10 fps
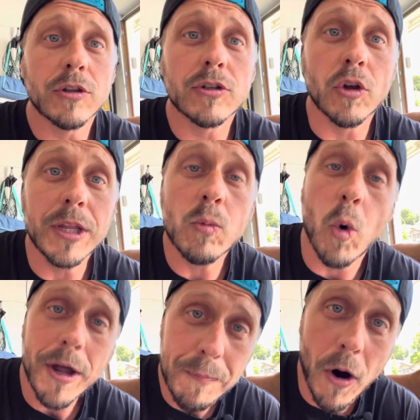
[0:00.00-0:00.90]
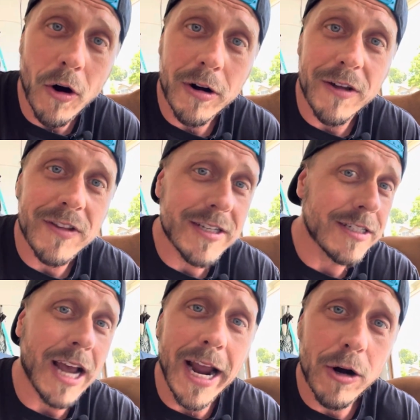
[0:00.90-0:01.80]
so there's only one part of this
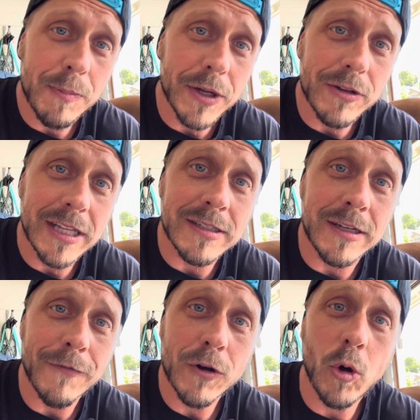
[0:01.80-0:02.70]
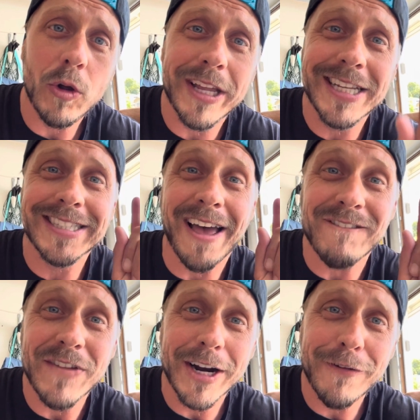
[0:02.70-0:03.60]
entire build that's difficult, and it's
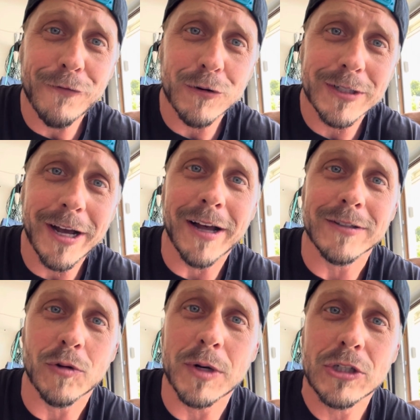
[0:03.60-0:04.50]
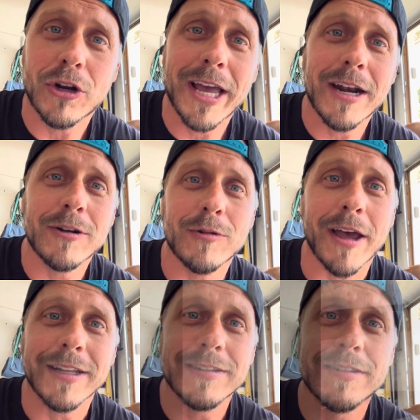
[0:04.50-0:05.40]
that very first cut. So I'm going to show you how to do
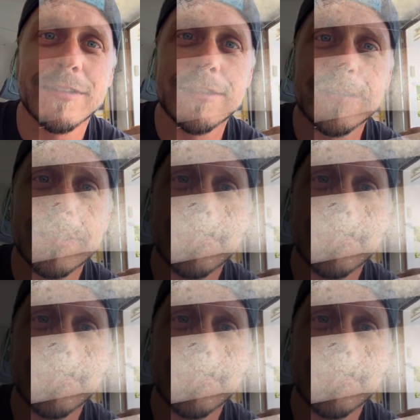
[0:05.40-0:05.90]
that. All right, now